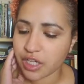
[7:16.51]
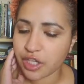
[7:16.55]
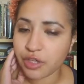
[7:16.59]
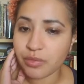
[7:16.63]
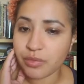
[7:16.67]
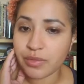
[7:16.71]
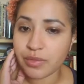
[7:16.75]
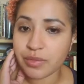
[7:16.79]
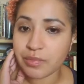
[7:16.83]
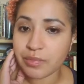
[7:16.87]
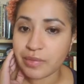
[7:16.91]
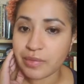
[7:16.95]

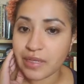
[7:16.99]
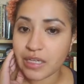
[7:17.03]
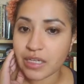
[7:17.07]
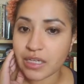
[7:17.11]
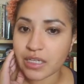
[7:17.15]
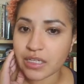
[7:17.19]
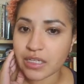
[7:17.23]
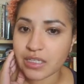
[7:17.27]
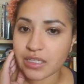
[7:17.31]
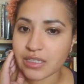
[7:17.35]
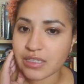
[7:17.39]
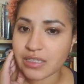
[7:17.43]
human
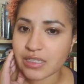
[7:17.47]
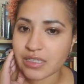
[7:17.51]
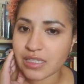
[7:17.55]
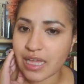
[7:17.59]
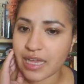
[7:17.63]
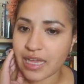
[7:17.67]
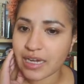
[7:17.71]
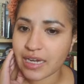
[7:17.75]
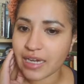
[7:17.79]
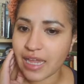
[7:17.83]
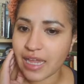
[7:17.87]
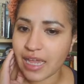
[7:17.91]
beings
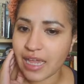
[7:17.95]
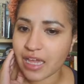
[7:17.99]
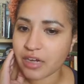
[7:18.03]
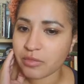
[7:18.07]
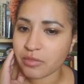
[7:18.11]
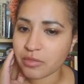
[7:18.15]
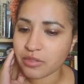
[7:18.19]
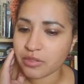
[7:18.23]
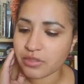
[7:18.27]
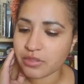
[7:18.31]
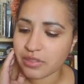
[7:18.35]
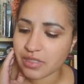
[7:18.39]
and
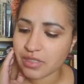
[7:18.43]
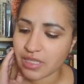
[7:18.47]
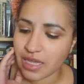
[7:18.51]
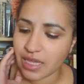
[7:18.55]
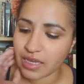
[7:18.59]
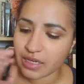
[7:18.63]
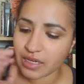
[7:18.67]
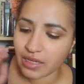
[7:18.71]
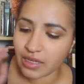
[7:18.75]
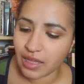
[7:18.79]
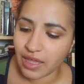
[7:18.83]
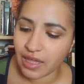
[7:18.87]
animals
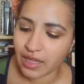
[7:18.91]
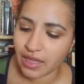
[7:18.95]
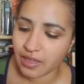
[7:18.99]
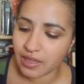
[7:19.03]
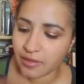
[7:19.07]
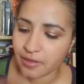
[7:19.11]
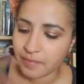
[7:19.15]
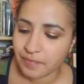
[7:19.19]
and like